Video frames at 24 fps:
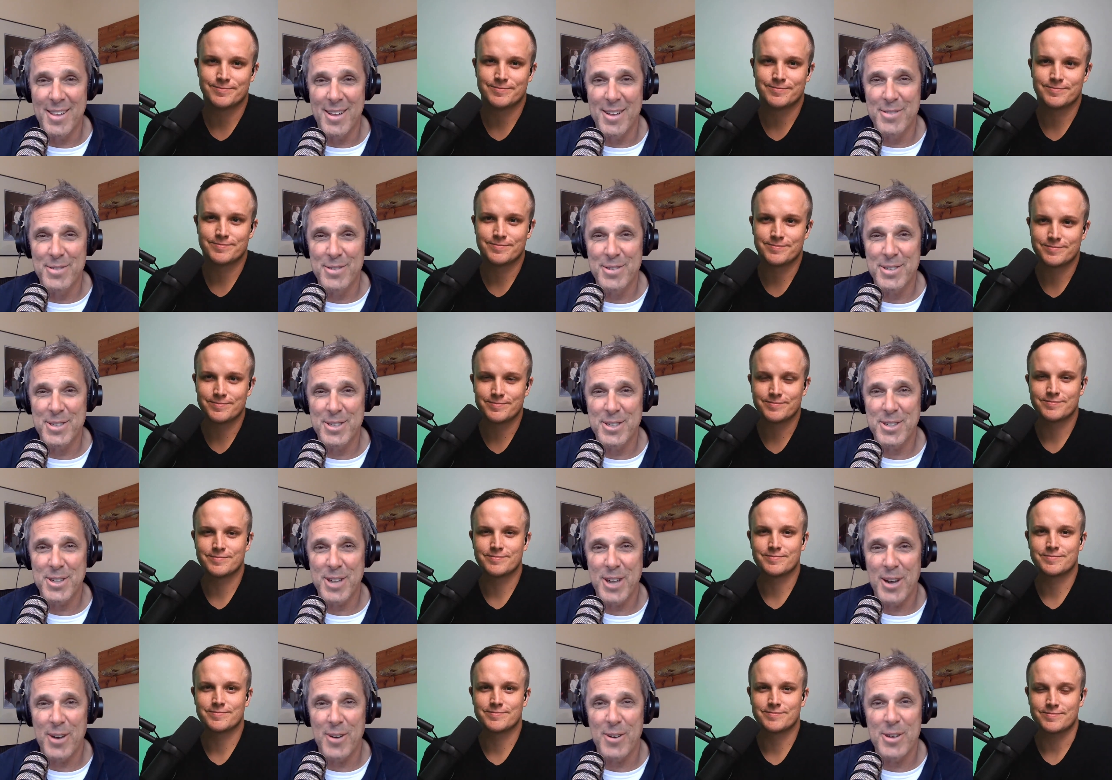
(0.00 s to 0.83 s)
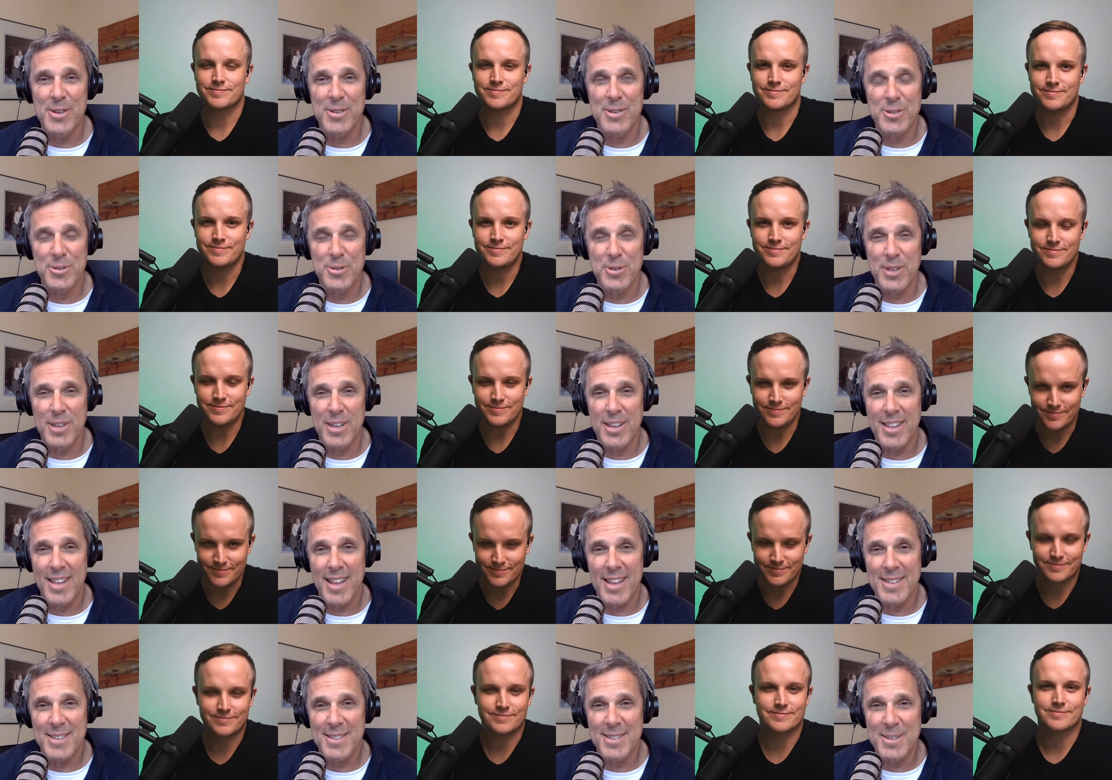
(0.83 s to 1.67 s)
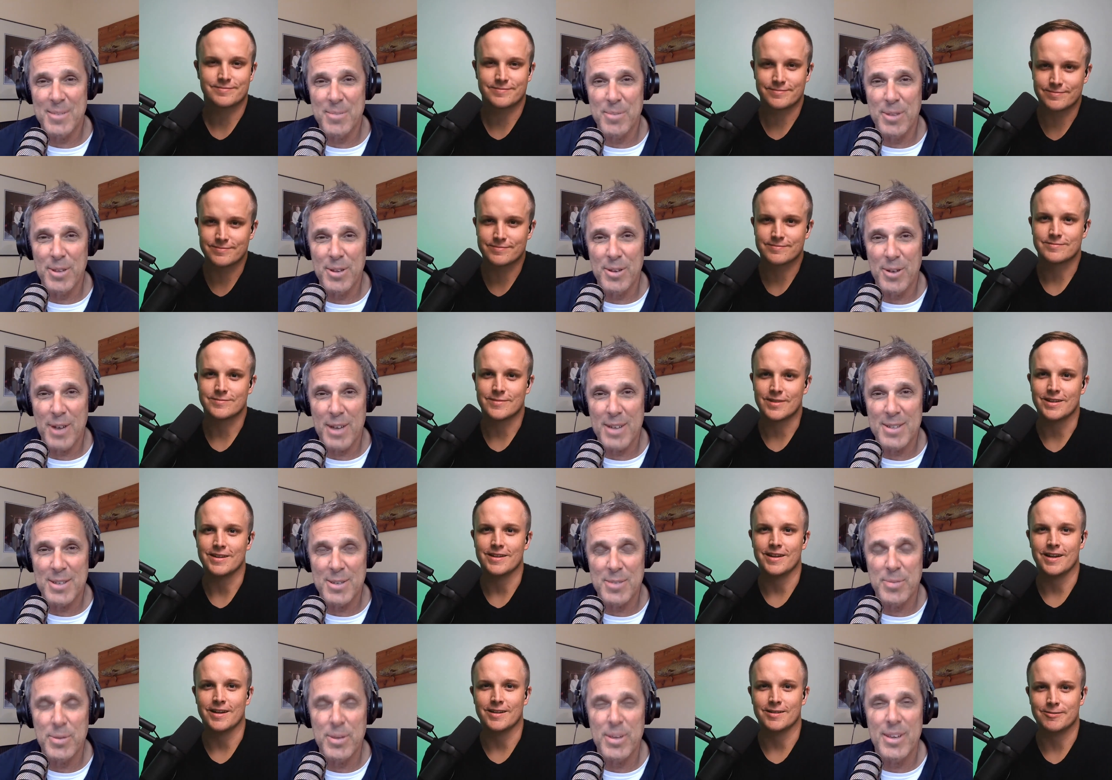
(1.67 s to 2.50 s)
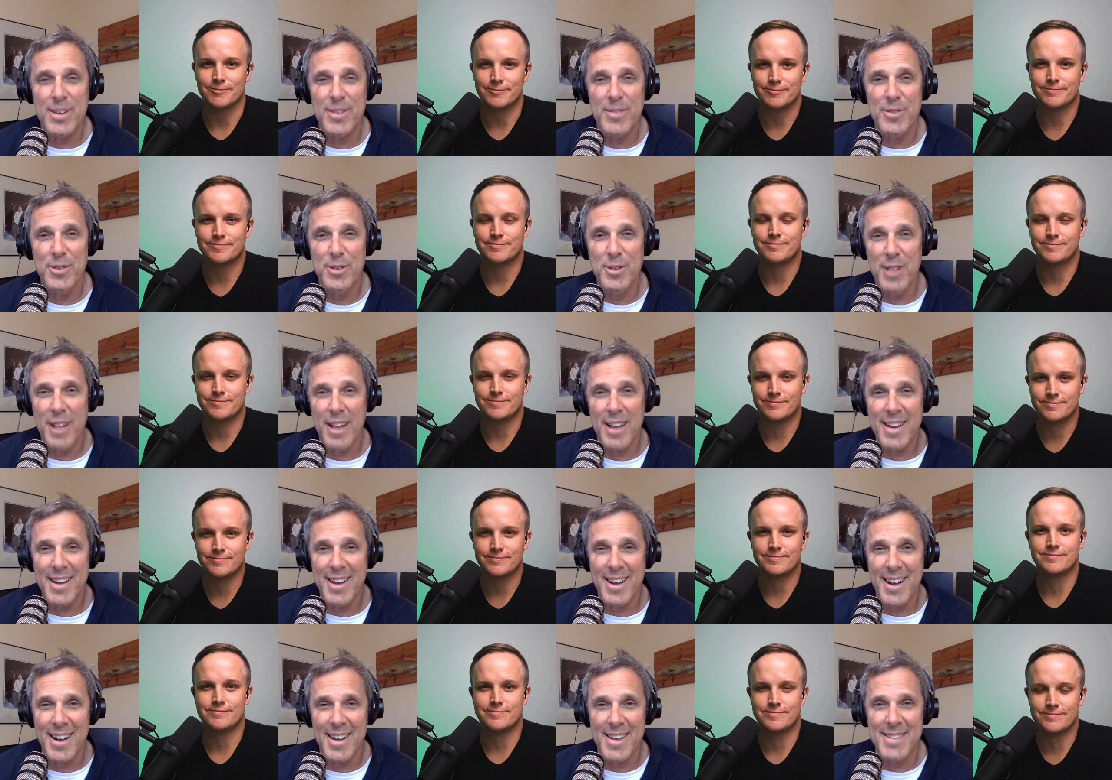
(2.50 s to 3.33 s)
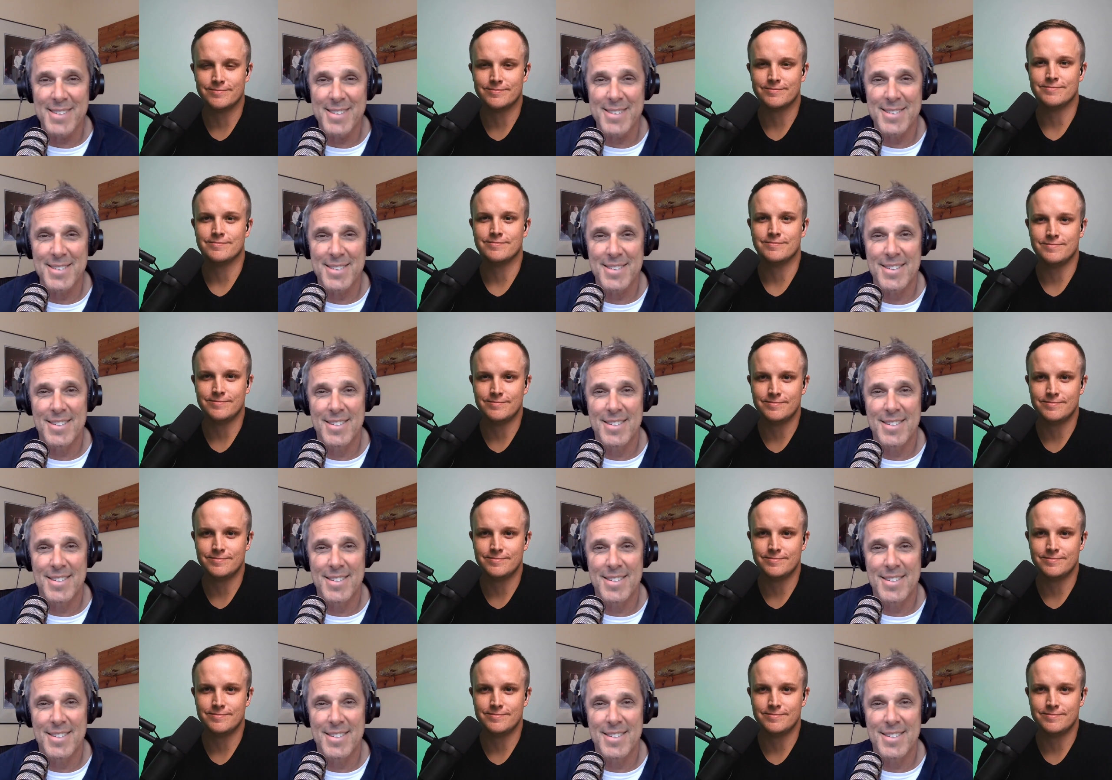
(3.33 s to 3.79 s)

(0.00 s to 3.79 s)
Speaker 1: loves the show. It's really that simple a recipe. Yeah. If you like us,